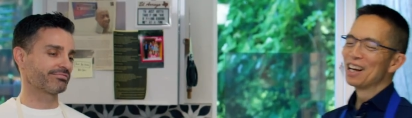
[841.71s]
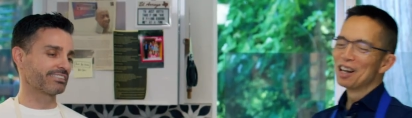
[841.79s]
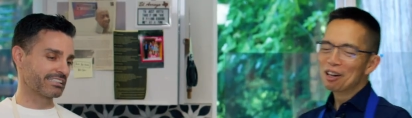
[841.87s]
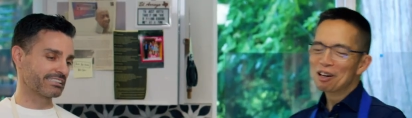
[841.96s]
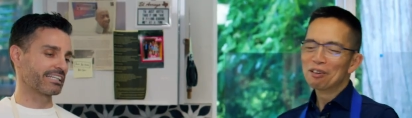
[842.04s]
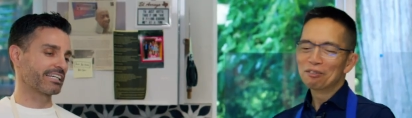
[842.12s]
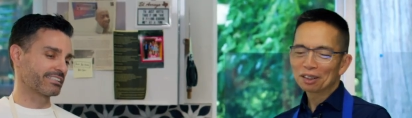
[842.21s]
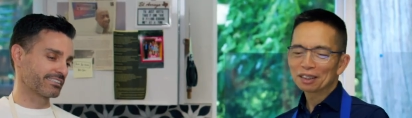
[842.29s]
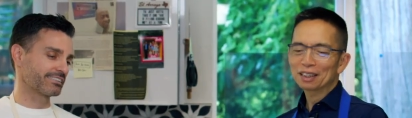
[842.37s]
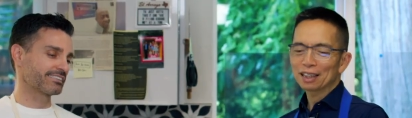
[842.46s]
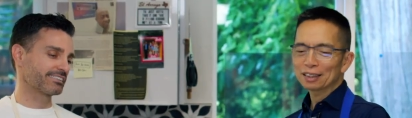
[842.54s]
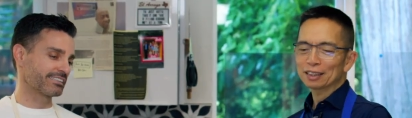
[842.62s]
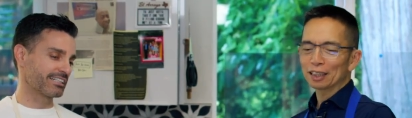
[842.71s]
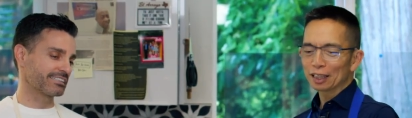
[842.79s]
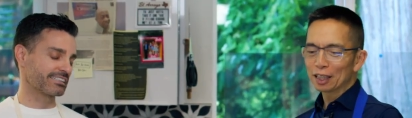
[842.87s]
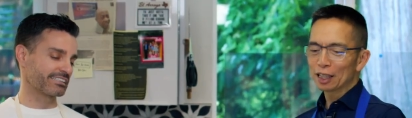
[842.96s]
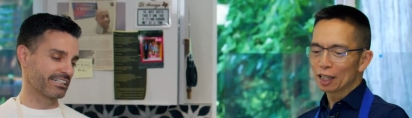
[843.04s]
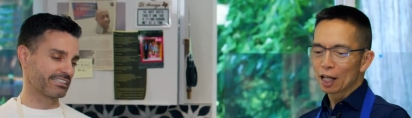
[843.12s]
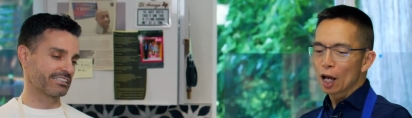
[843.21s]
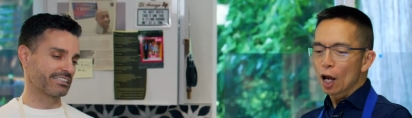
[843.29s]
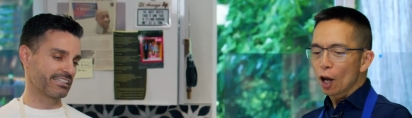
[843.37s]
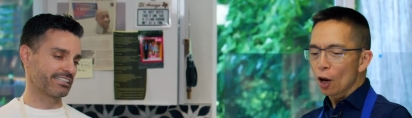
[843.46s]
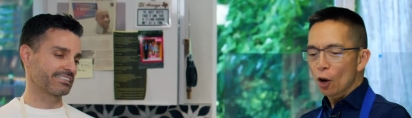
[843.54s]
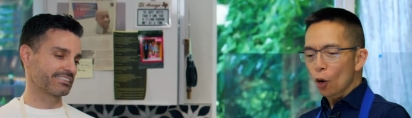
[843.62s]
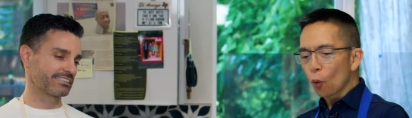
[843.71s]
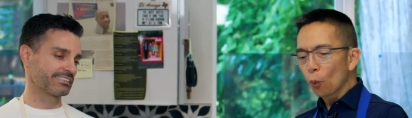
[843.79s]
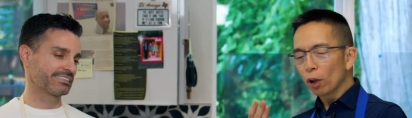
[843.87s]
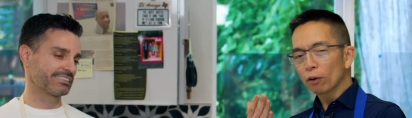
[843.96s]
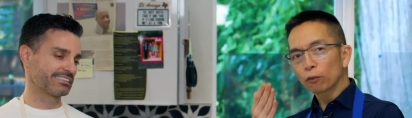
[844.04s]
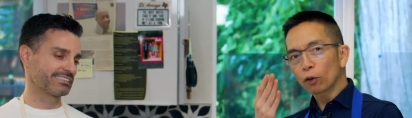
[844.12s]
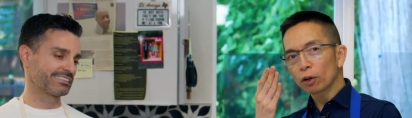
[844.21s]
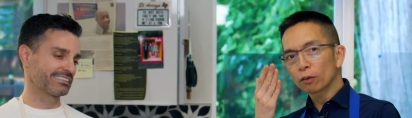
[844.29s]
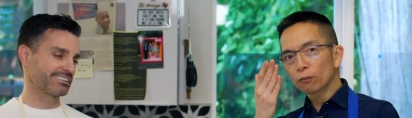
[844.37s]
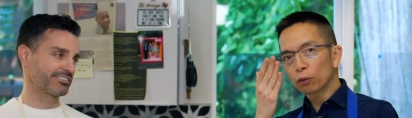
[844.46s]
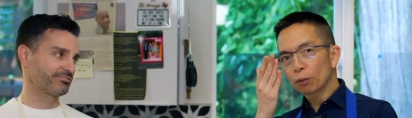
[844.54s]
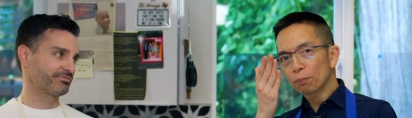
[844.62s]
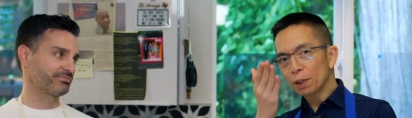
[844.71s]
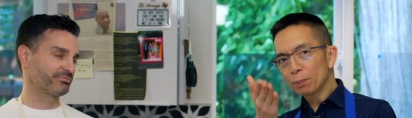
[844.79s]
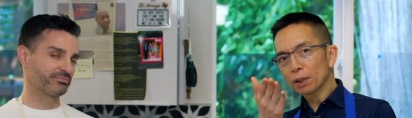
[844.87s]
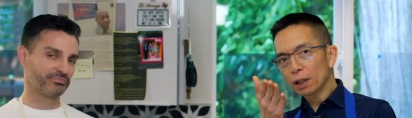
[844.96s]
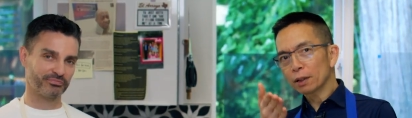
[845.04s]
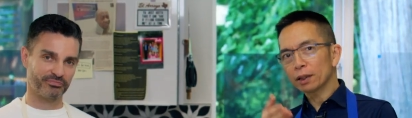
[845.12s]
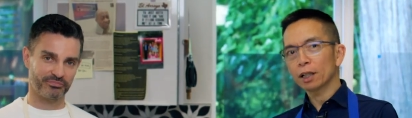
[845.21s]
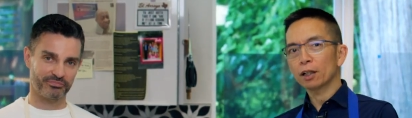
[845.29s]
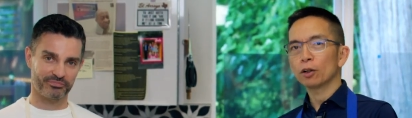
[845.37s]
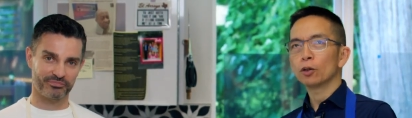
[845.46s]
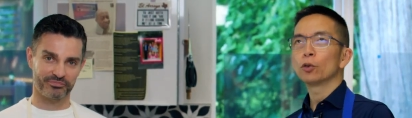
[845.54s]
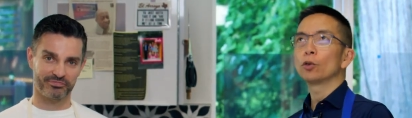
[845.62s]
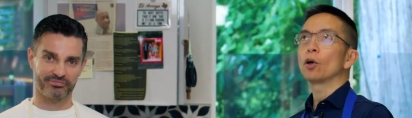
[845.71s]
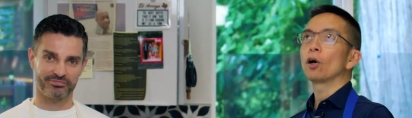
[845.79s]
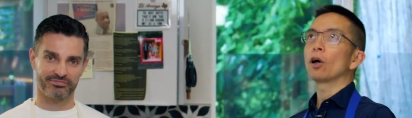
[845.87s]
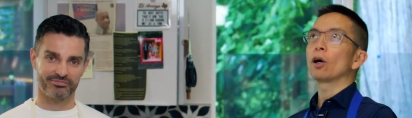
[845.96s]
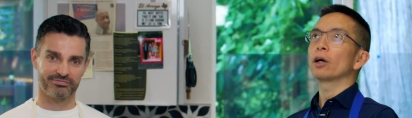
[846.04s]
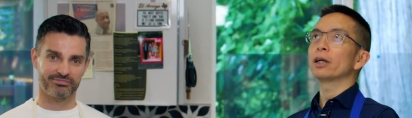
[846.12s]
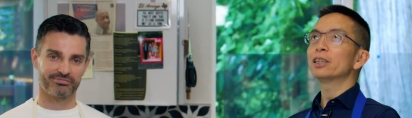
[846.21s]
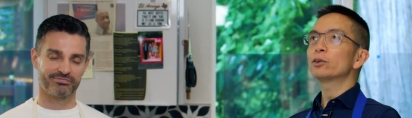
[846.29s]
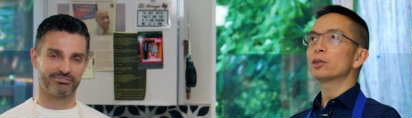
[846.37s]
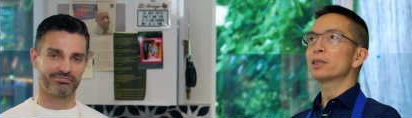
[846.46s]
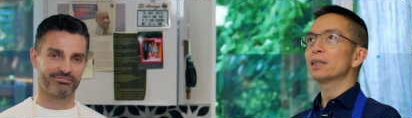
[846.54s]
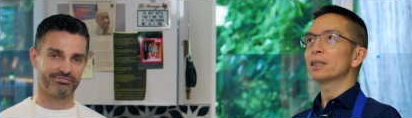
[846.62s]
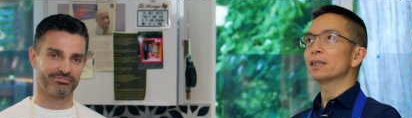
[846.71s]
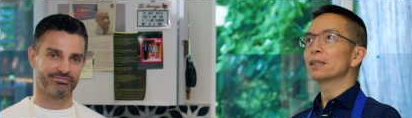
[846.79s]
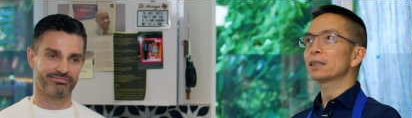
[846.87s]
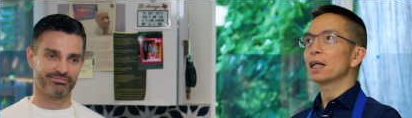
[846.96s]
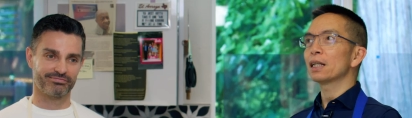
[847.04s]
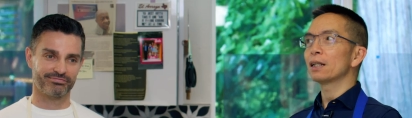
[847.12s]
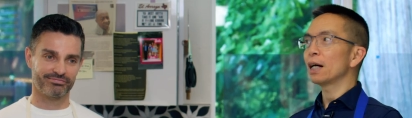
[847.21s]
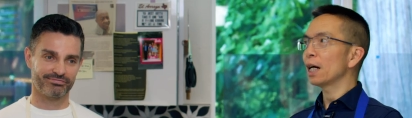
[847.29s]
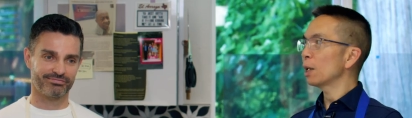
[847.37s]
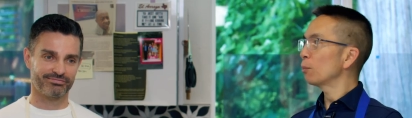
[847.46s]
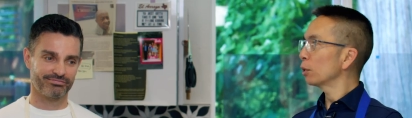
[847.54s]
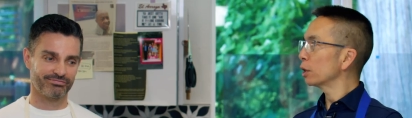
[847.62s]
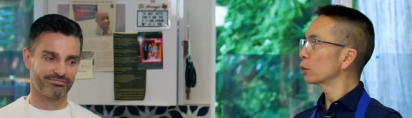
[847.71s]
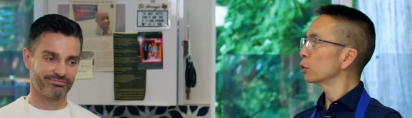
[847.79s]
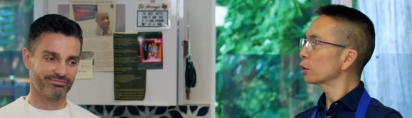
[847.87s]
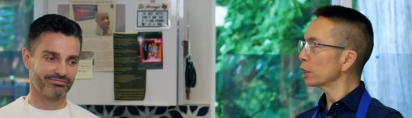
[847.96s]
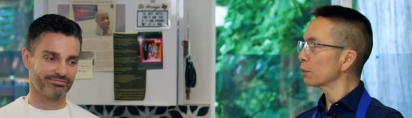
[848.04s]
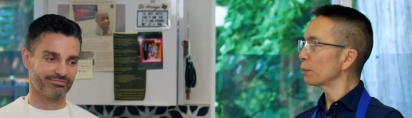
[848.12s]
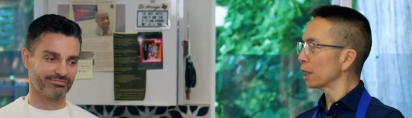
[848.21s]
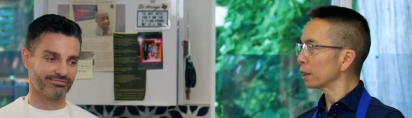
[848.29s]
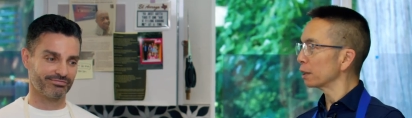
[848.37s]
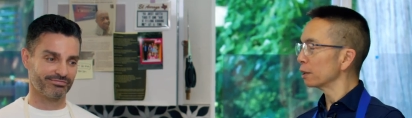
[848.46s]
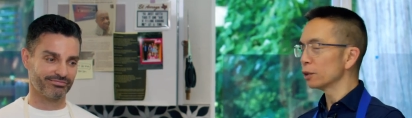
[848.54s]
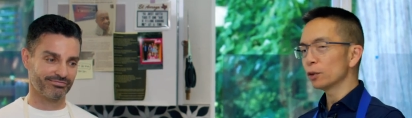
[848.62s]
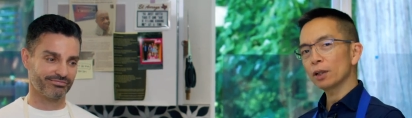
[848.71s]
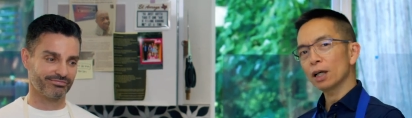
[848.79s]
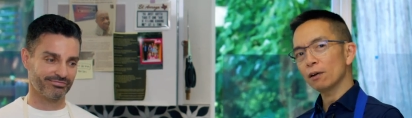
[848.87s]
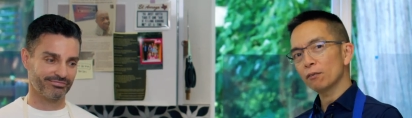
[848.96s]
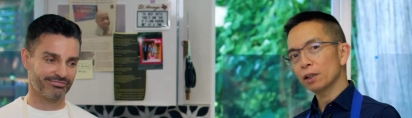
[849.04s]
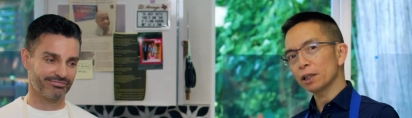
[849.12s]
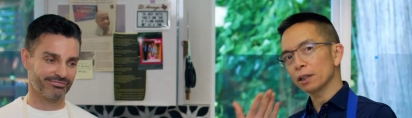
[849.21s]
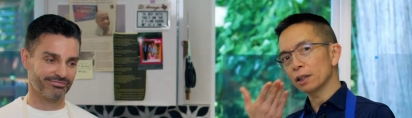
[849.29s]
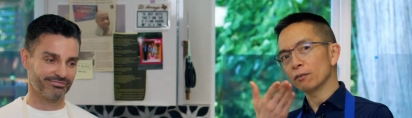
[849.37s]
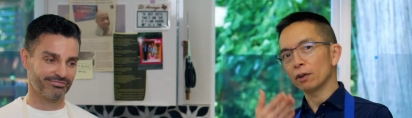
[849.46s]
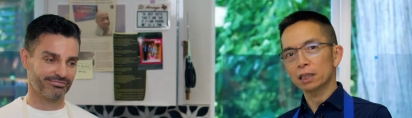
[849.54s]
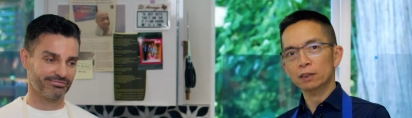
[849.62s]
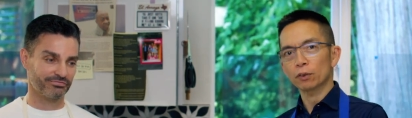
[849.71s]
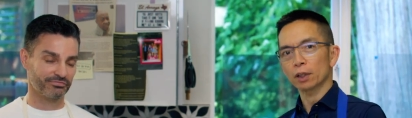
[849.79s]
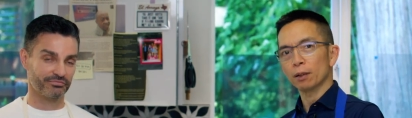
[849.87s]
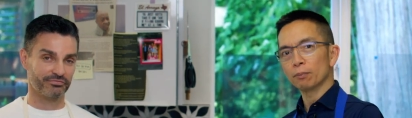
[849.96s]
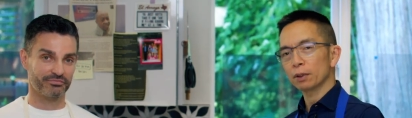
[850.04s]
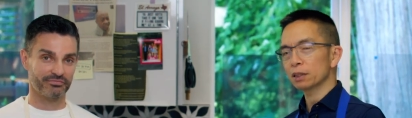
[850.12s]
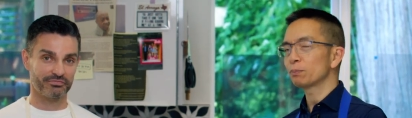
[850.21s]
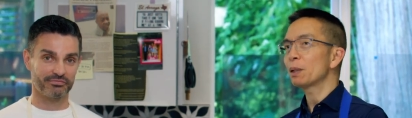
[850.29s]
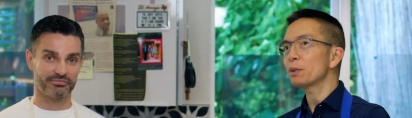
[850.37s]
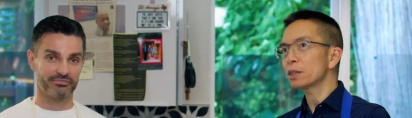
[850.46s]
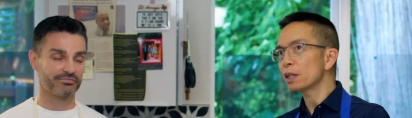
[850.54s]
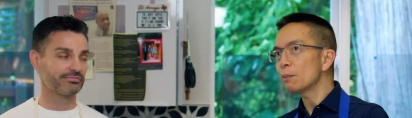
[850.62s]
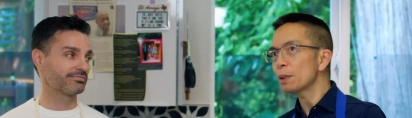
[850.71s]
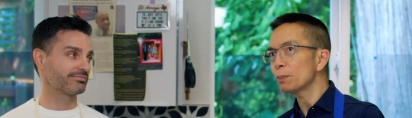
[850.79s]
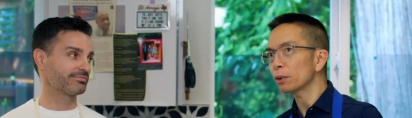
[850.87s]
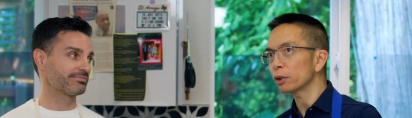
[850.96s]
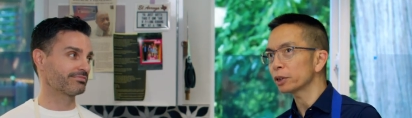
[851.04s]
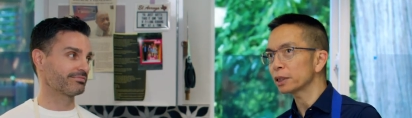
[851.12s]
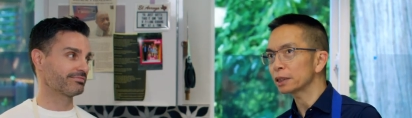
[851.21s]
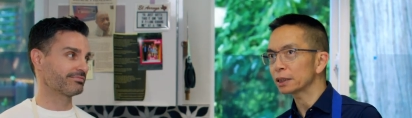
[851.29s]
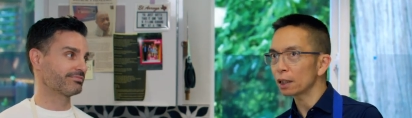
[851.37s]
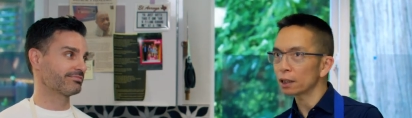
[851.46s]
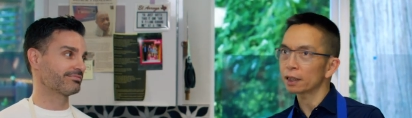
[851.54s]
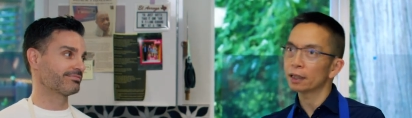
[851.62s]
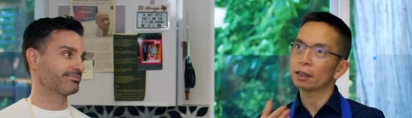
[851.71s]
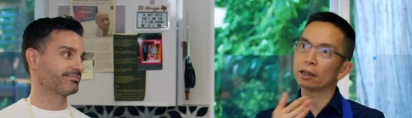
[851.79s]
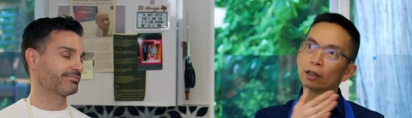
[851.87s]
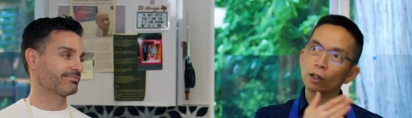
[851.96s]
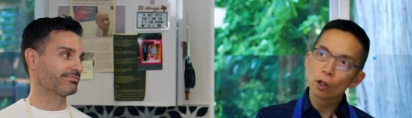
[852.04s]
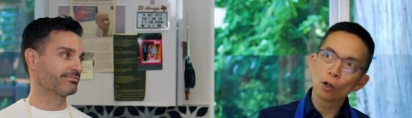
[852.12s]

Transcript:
Speaker 1: That's the case. Fantastic. That's exactly the case. Well, for, for people out there who are interested in this kind of hybrid cooking method, do you have any advice for them? Because maybe some people are just stuck in